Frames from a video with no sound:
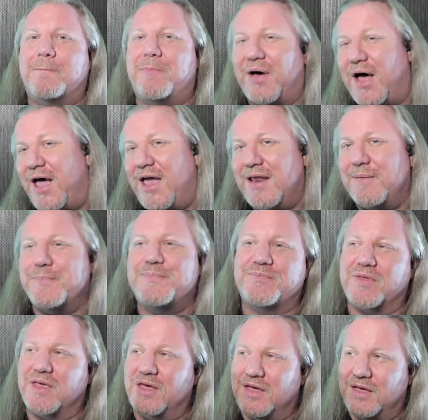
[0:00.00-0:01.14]
But
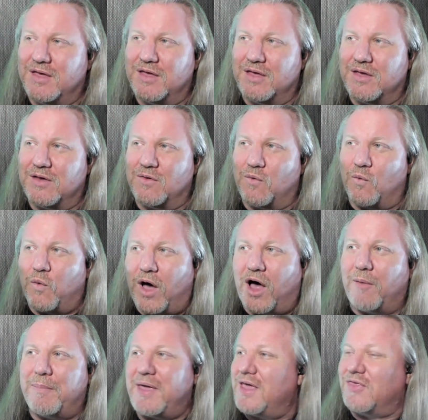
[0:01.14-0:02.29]

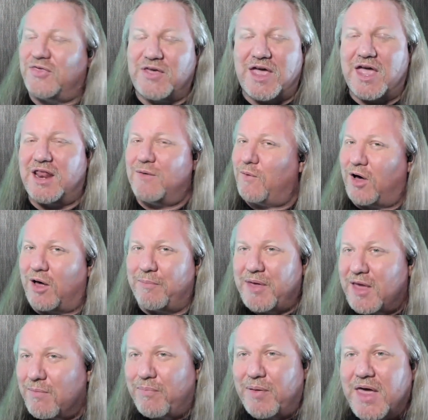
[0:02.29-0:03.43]
while being thin and while
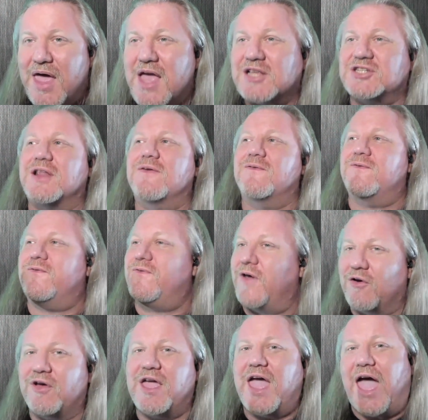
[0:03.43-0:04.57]
being pitched,
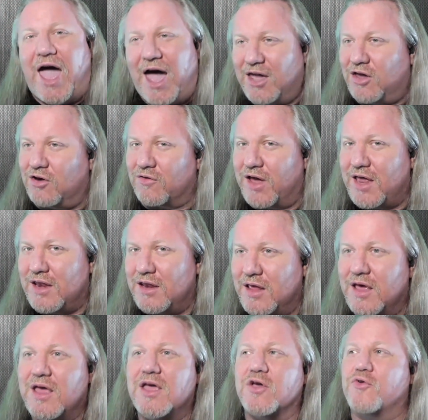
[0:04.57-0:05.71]
very accurate,
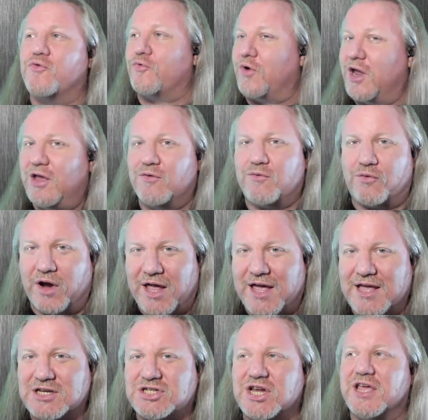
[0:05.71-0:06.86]
great
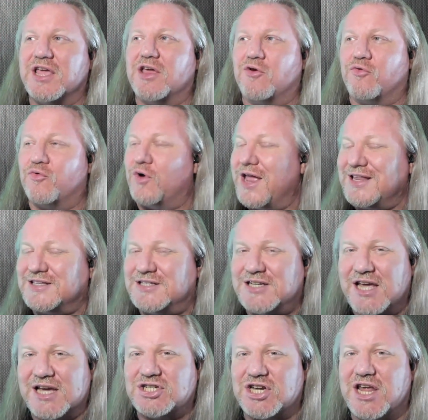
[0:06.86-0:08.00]
range, great
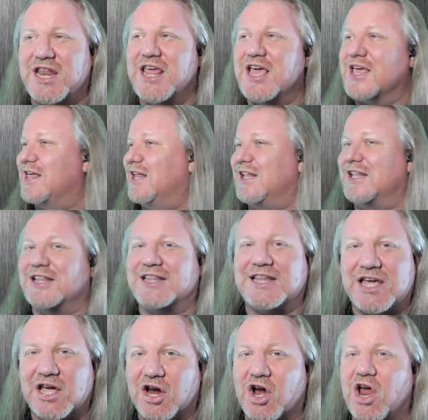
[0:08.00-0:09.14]
diction,
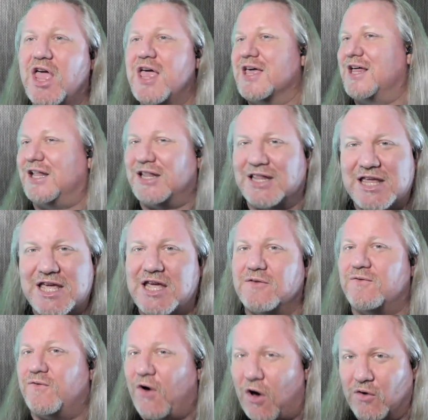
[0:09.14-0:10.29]
clear,
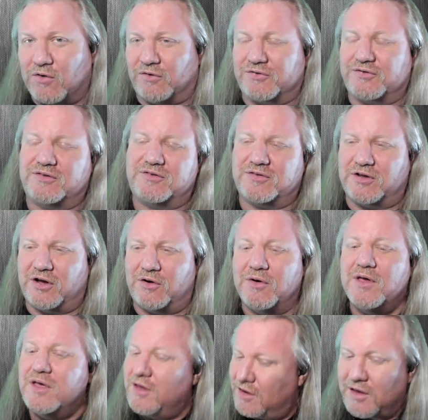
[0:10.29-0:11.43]
clean vocals. So
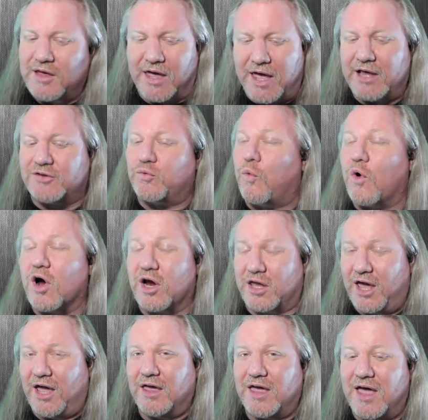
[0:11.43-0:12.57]
it's
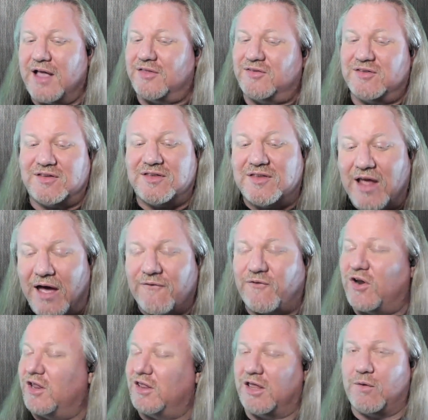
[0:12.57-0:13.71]
working. It's
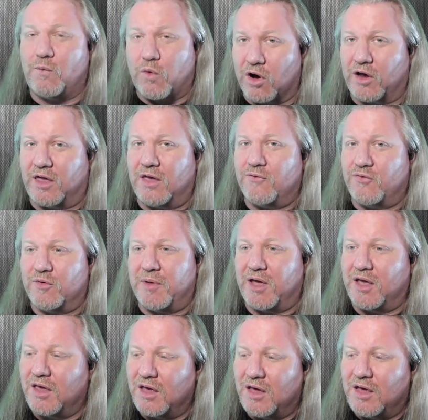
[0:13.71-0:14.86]
definitely working for
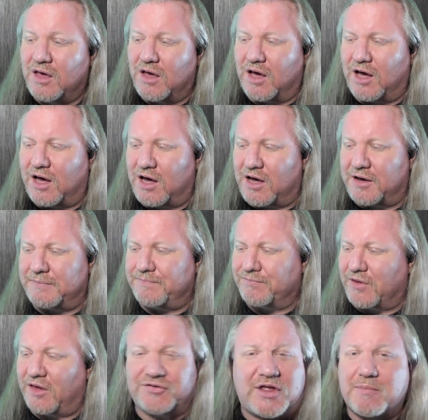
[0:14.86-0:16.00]
me.
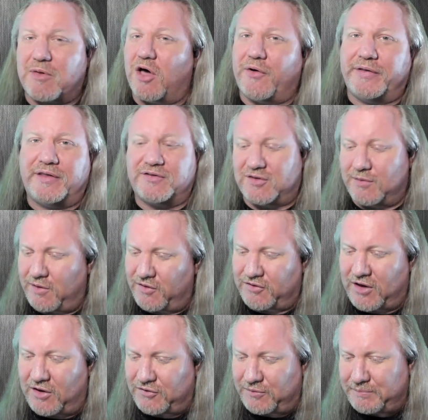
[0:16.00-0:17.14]
Let's keep going. Let's see where this
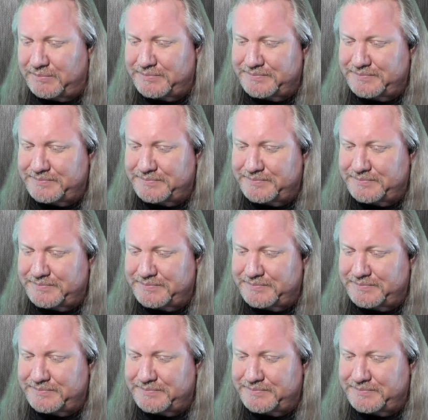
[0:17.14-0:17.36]
goes.